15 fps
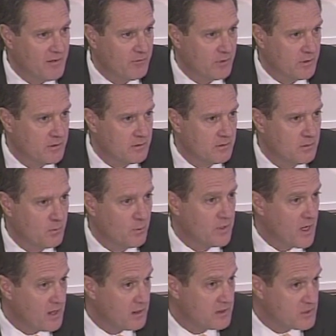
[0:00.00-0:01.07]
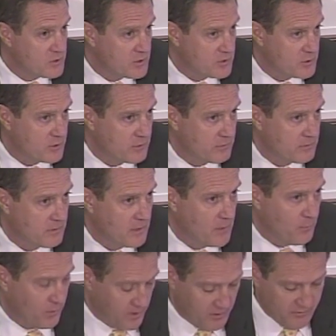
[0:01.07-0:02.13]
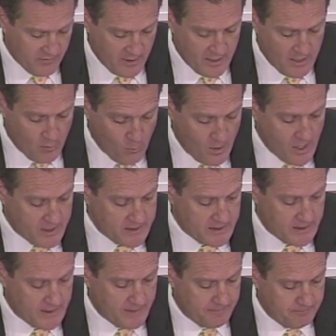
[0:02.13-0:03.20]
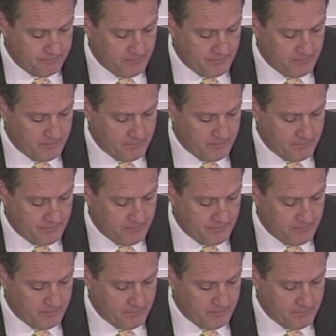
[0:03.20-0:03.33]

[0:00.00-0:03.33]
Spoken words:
ever. Well, not on this issue, and we are going to find out why today.